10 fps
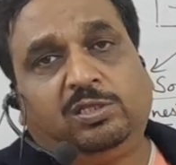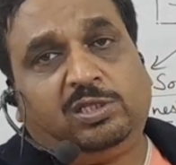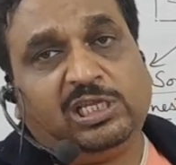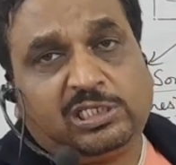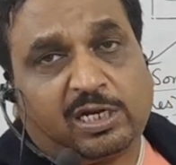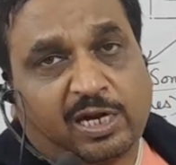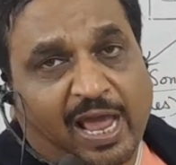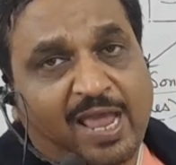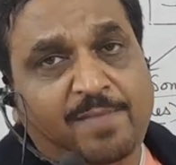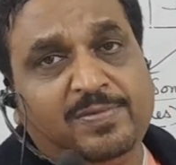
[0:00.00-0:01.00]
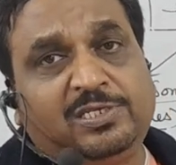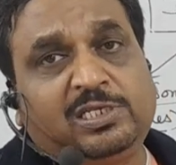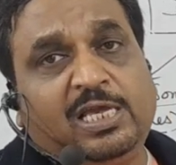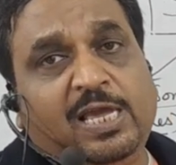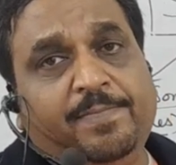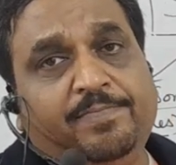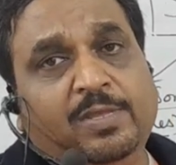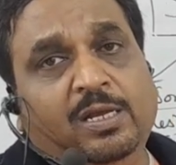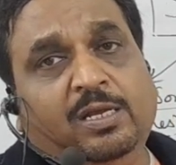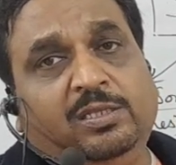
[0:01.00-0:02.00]
this rhyme scheme
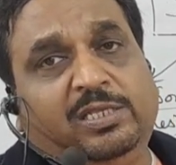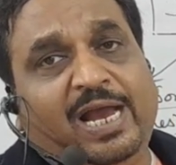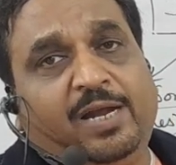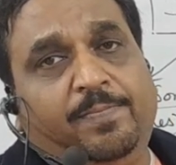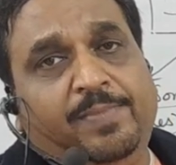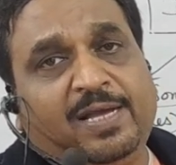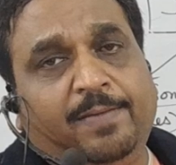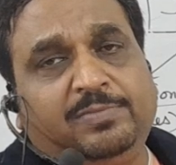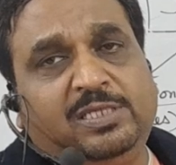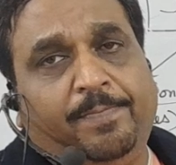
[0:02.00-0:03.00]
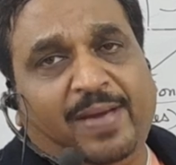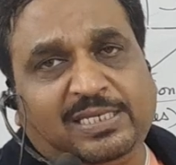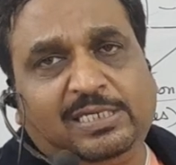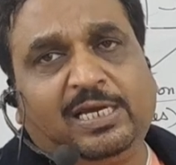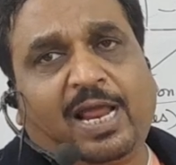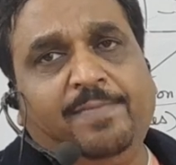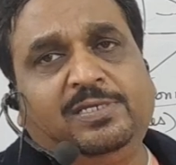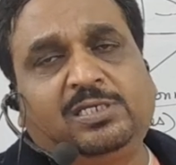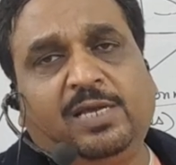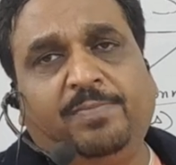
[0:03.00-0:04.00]
that becomes the basic rhyme
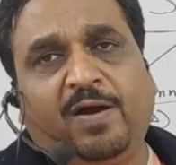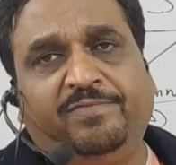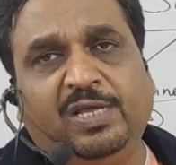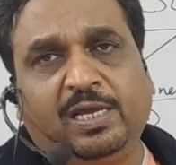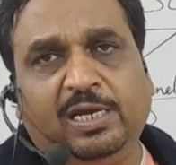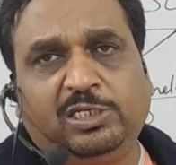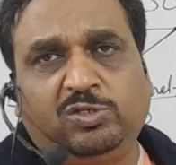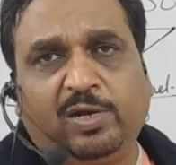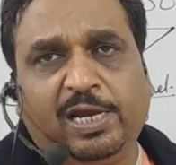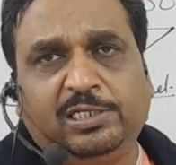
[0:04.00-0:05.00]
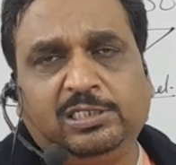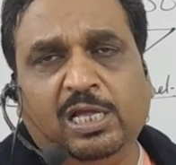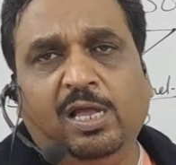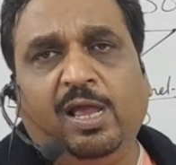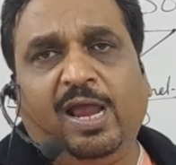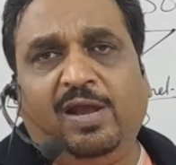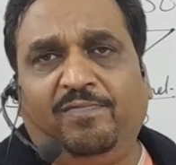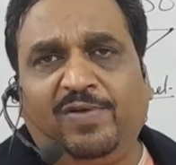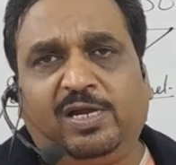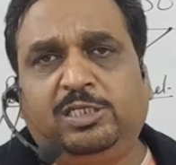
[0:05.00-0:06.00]
scheme of the English sonnets. In
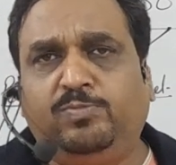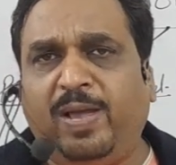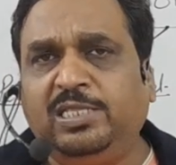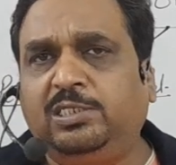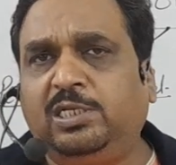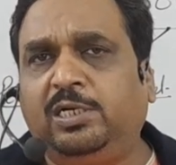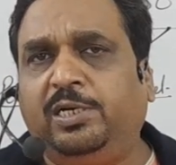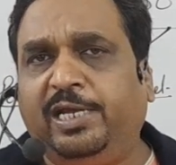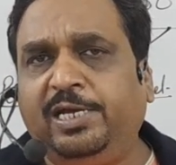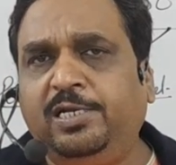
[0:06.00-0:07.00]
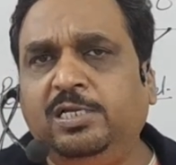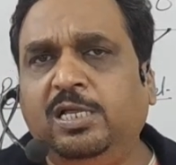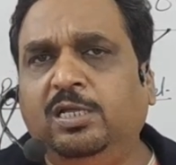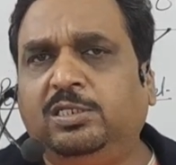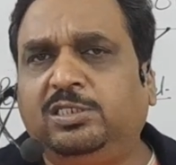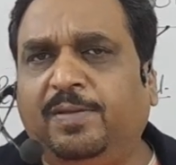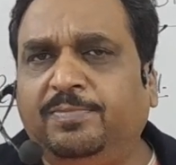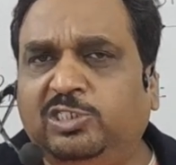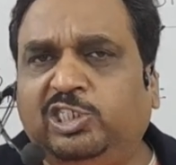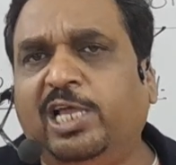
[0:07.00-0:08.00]
fact, Spenser did
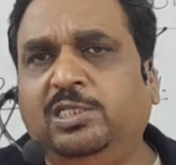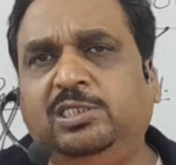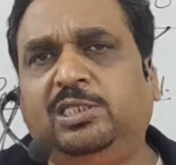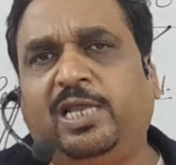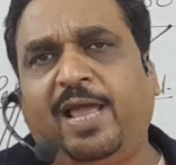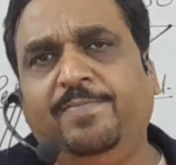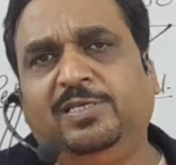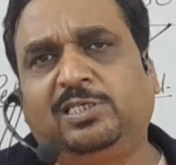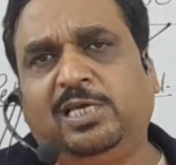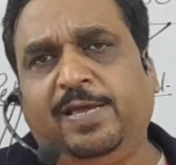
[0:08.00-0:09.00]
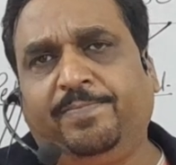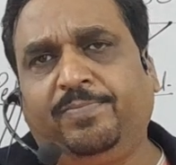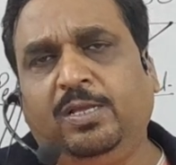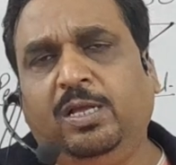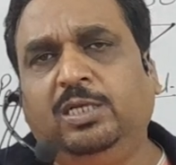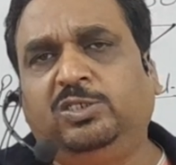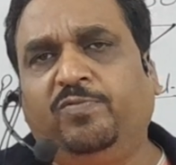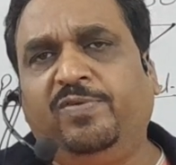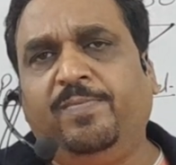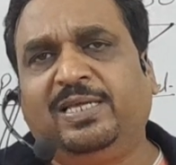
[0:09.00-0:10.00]
some change in the rhyme scheme. So
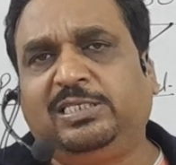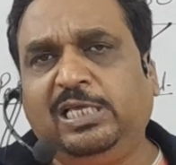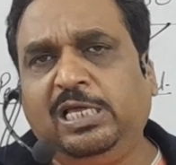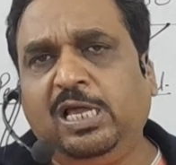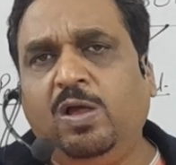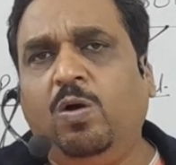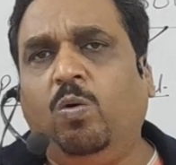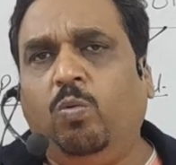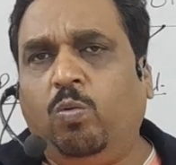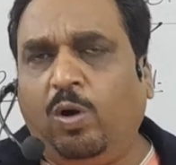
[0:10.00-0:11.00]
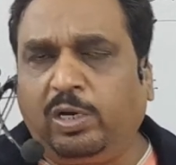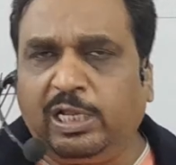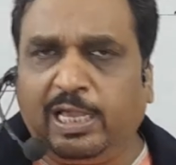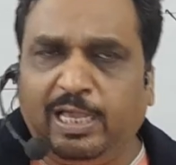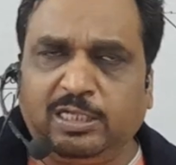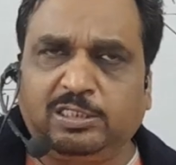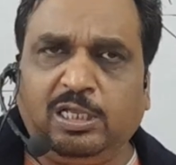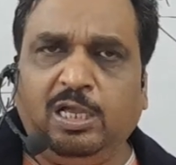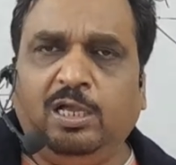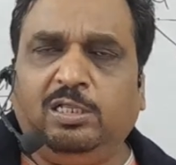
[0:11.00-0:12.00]
we may see what is
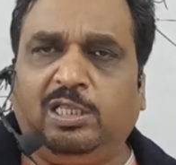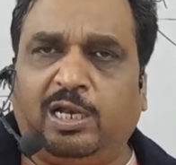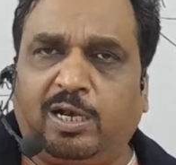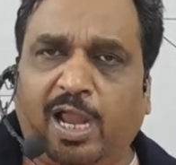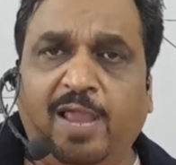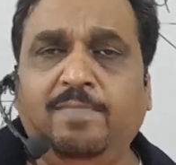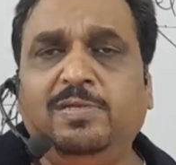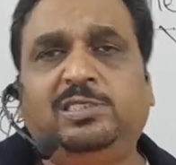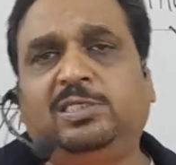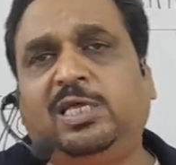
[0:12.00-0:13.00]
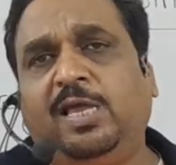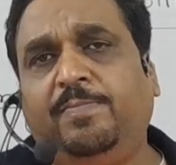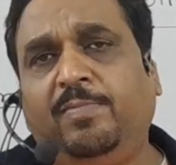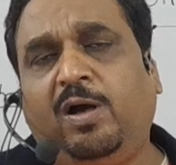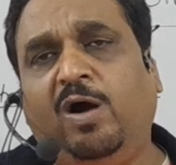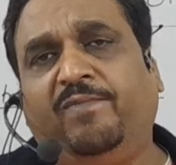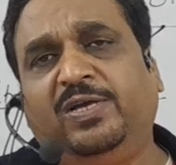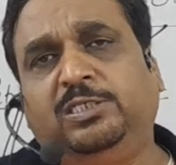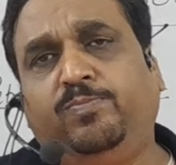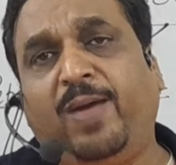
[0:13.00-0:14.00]
the rhyme scheme of a
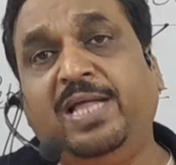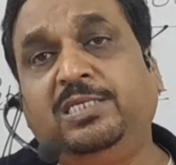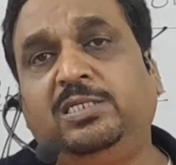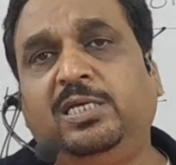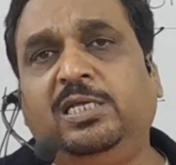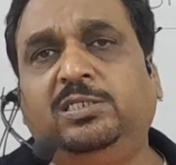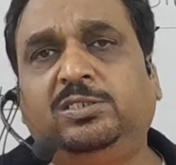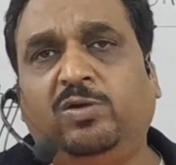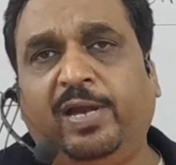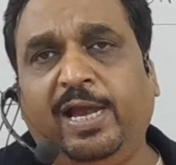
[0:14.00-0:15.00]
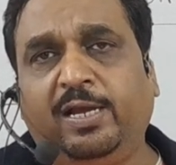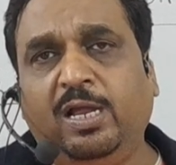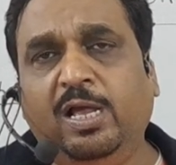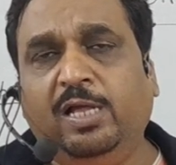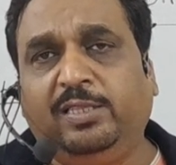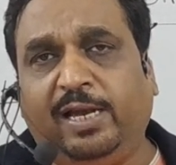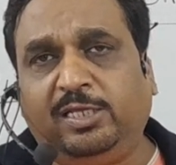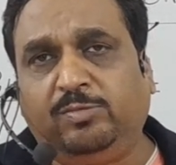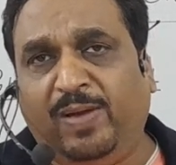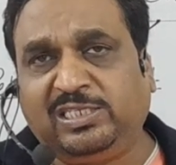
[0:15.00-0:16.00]
Spenserian sonnet, that
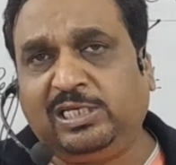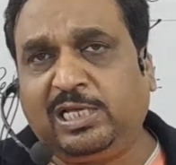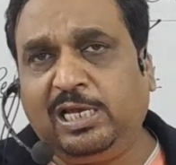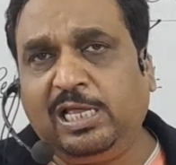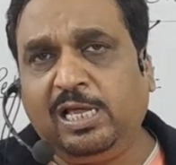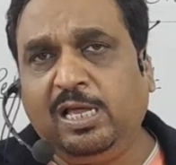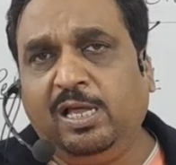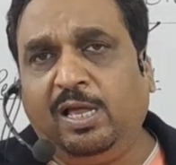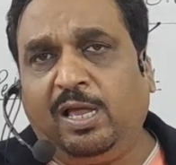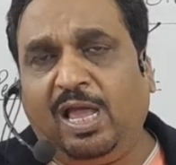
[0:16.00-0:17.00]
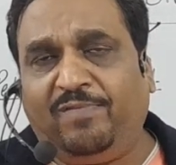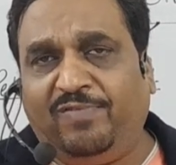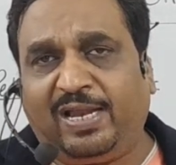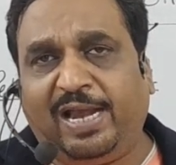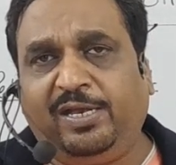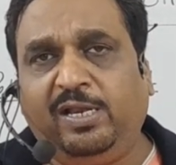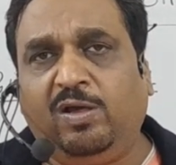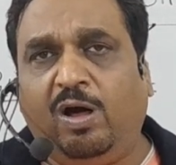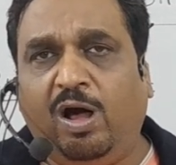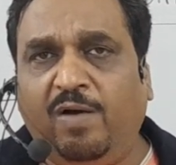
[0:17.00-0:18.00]
is basically a variety
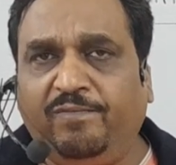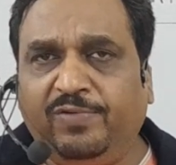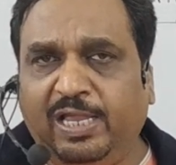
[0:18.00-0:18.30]
of